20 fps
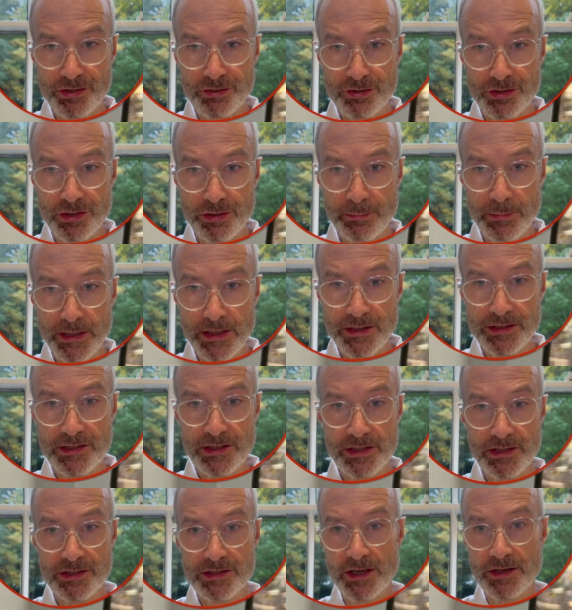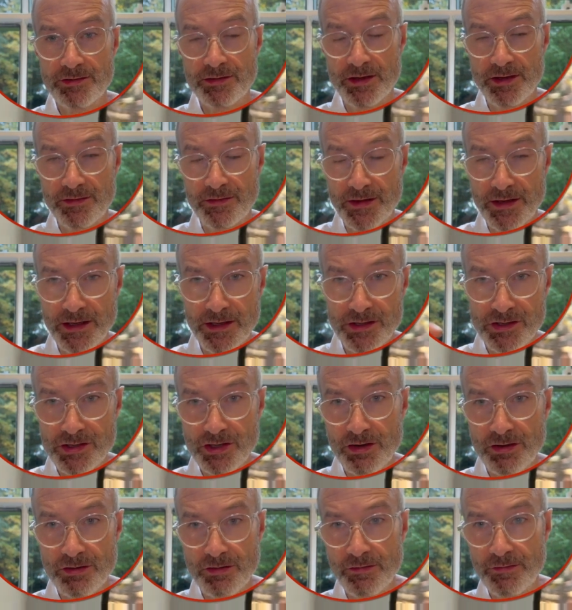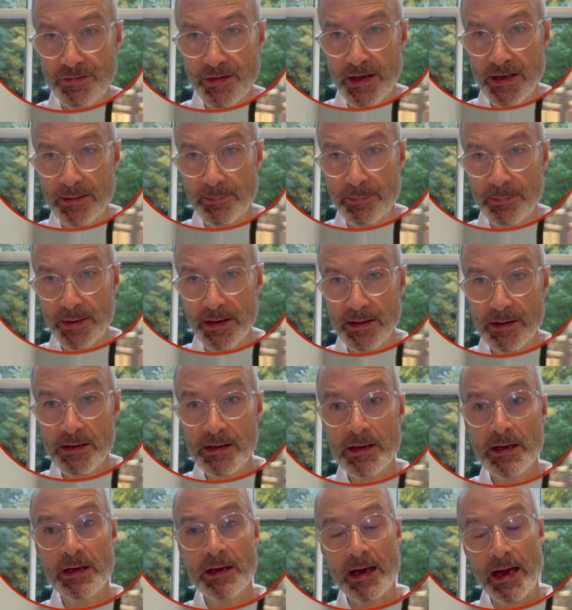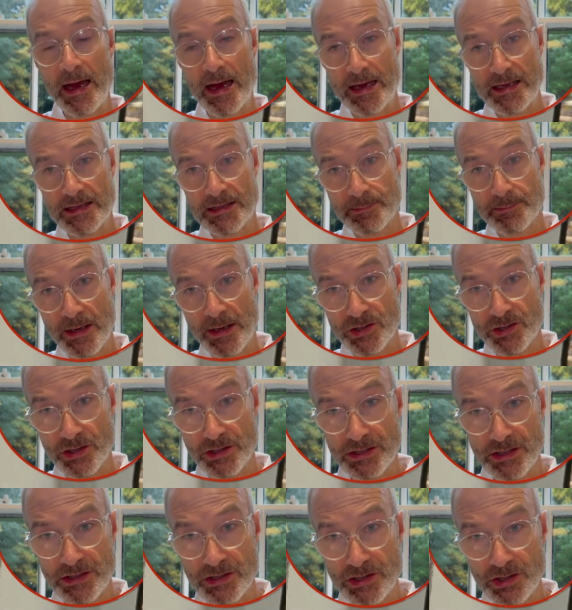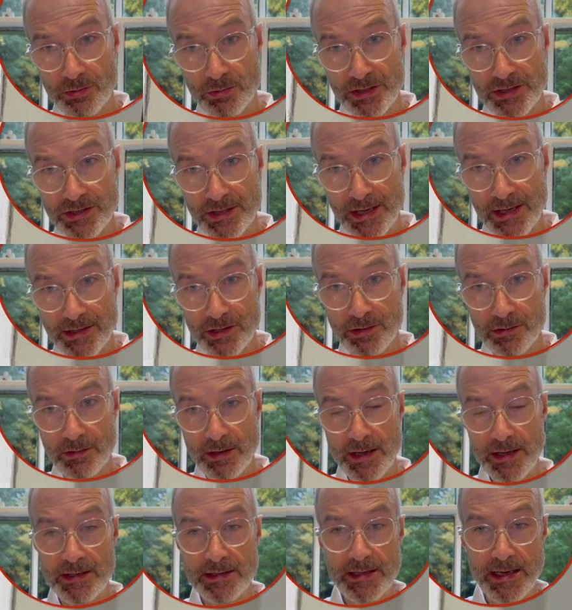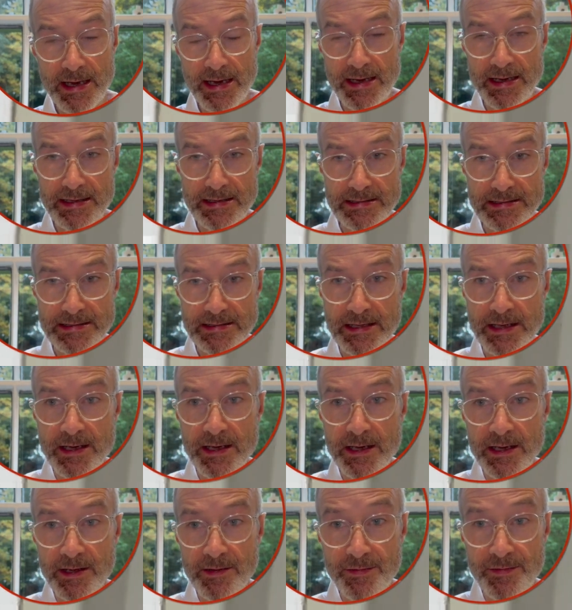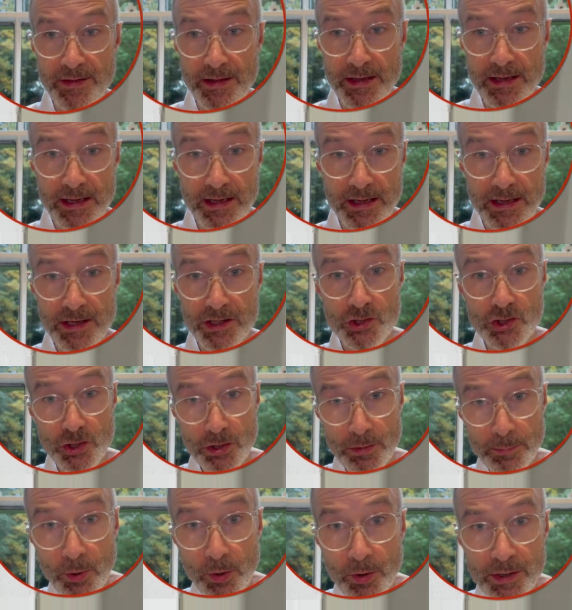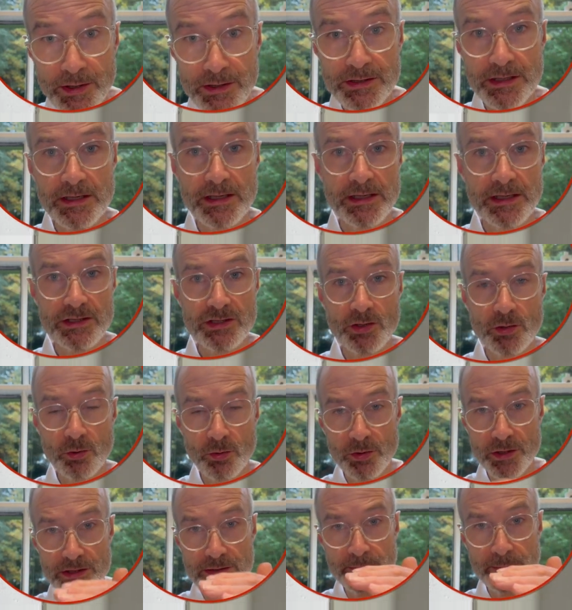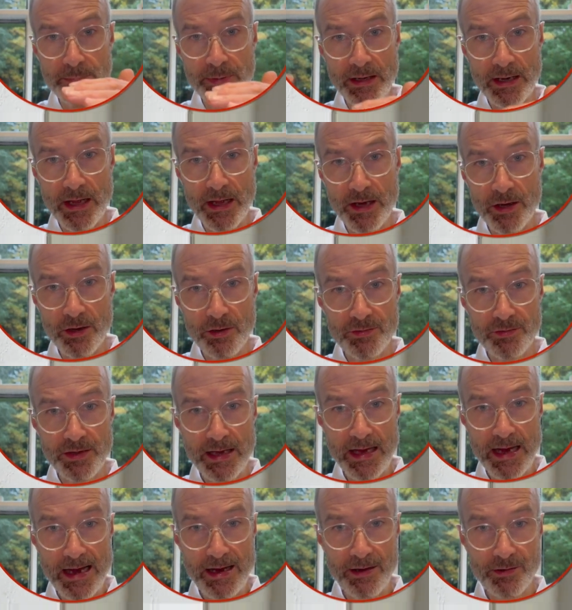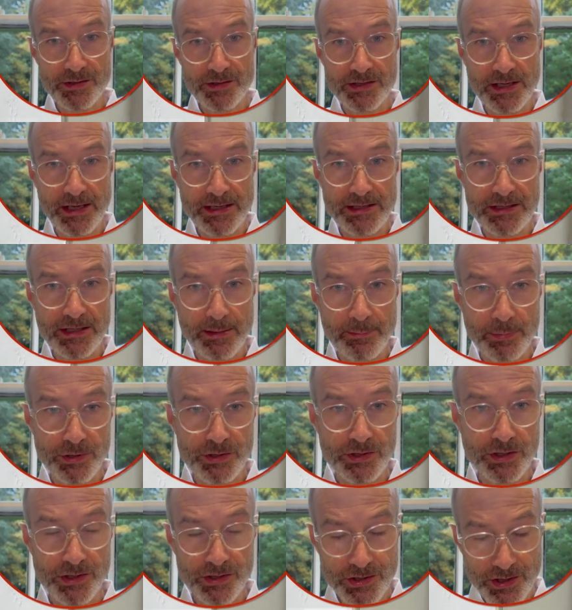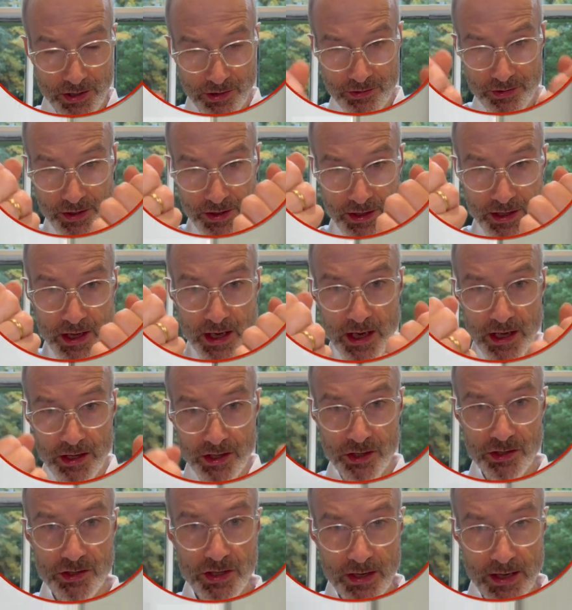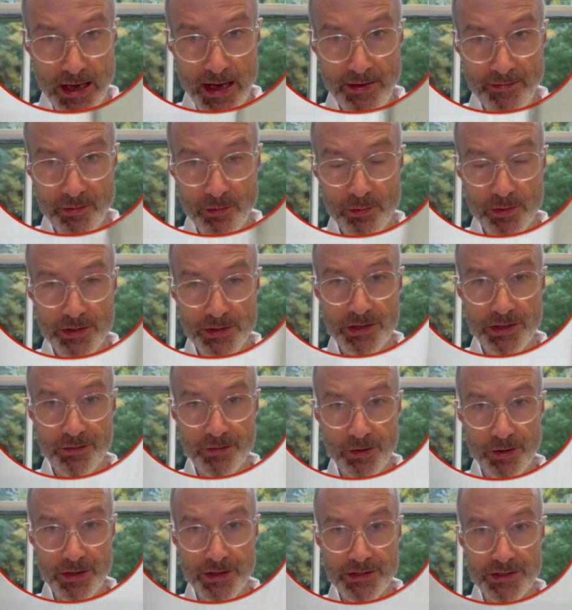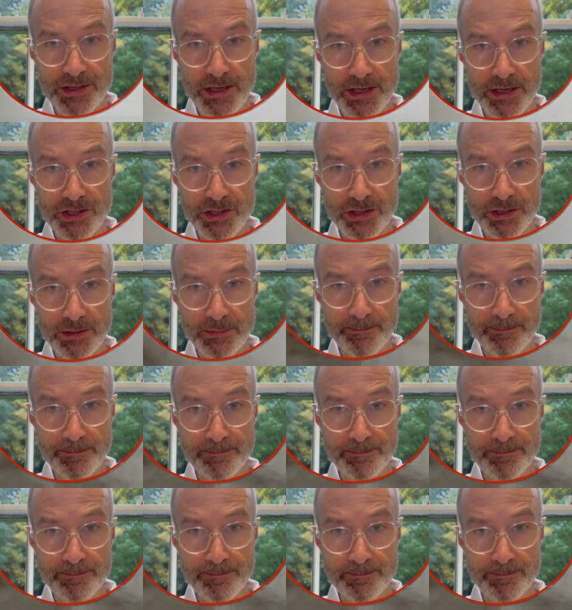humidity so that the internal vapour, as measured in degrees centigrade as the dew point, is always below the outside temperature so that you don't have a risk of condensation.